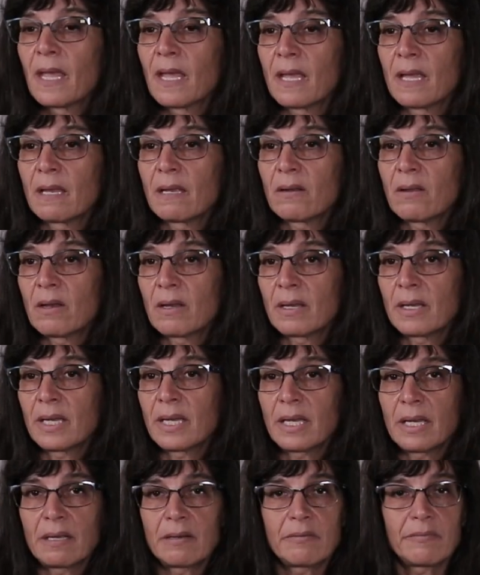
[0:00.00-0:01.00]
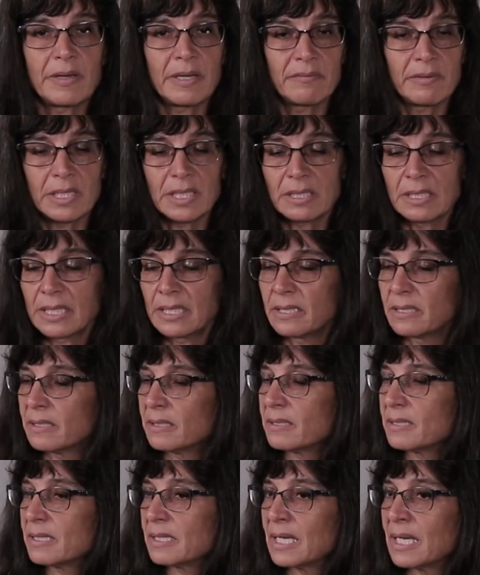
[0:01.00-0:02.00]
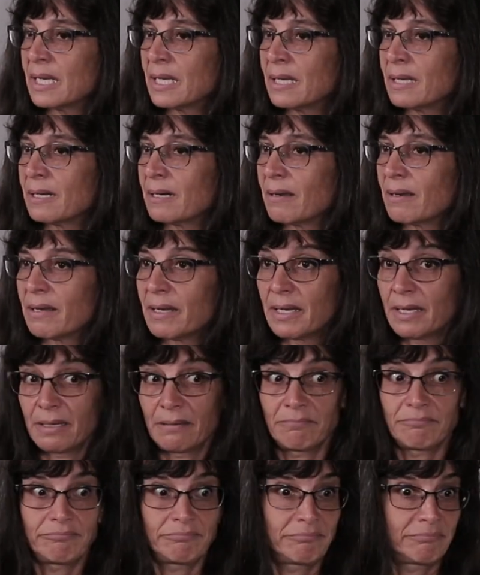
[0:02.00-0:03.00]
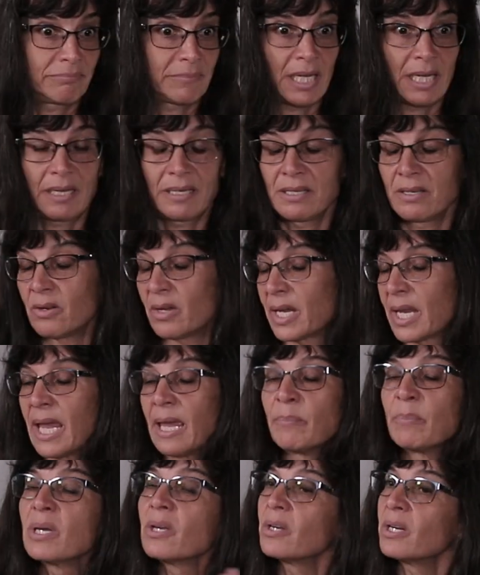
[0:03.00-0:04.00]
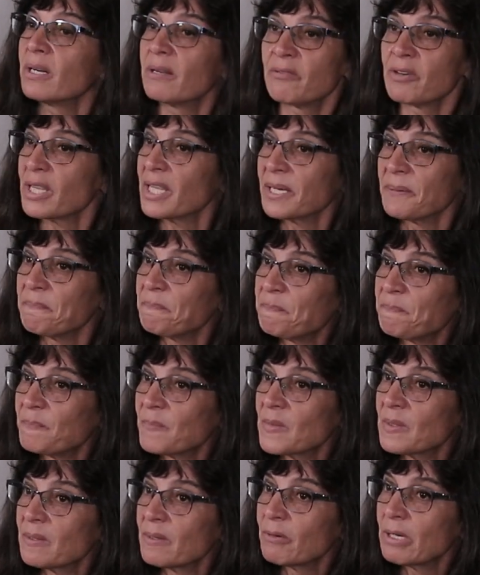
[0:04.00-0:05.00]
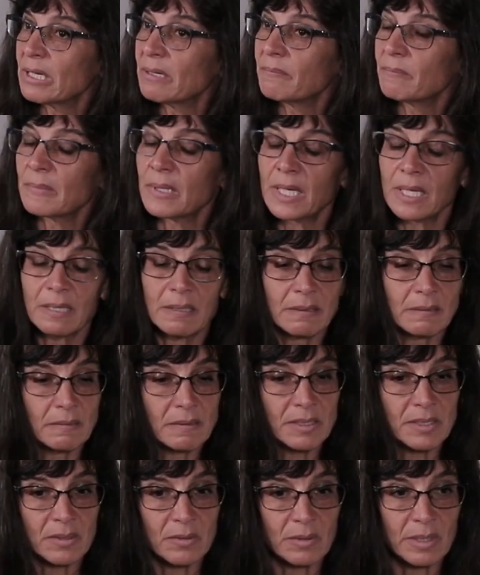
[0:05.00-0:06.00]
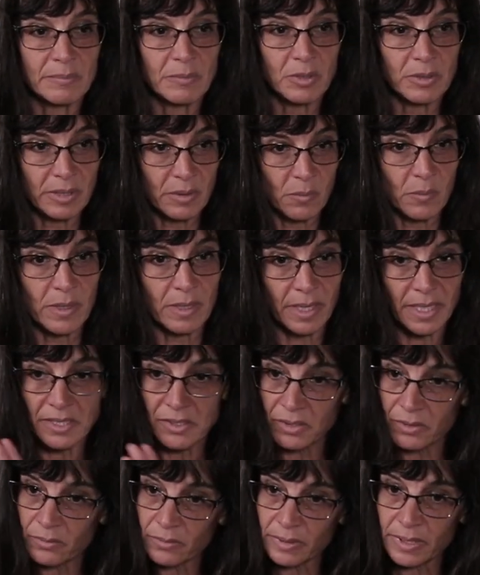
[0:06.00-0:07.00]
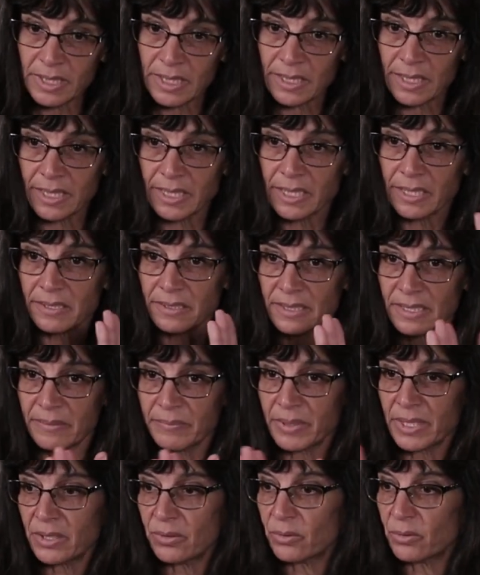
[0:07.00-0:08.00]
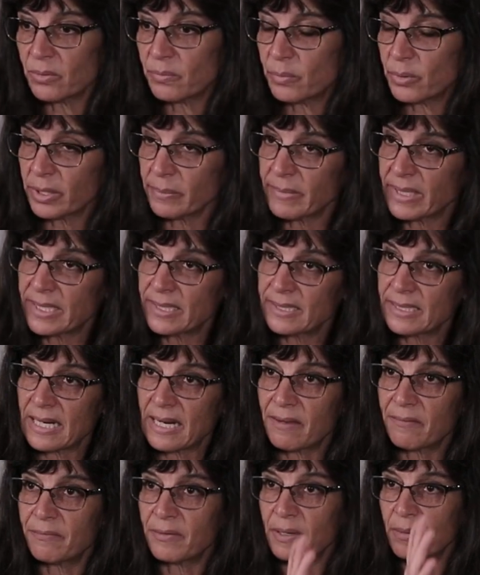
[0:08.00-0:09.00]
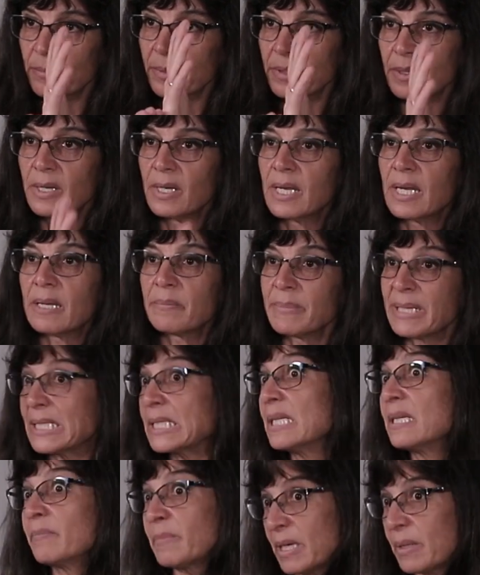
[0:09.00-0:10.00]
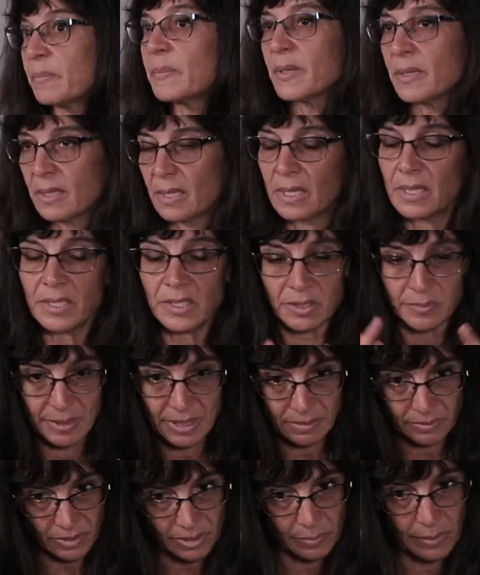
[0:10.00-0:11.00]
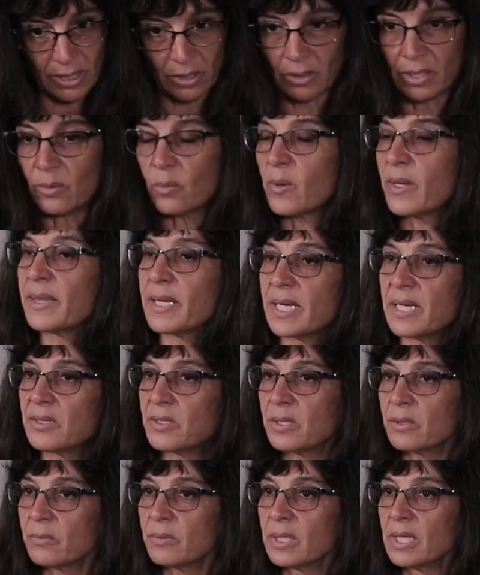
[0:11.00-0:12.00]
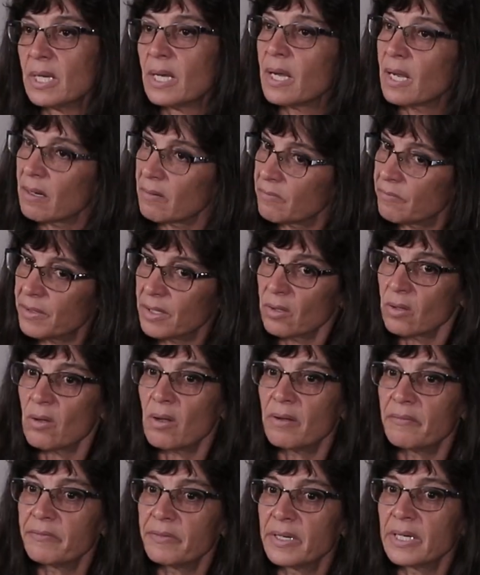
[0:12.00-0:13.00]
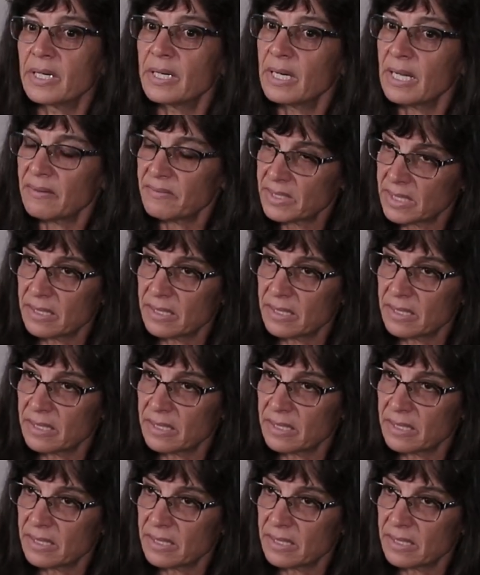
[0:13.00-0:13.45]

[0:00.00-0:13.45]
And I had 5 little kids, and I can't be good at everything, right? And so I'm good at what I do, and I needed somebody who could bring my staff up and my team up to be able to be good at what they do and feel confident and have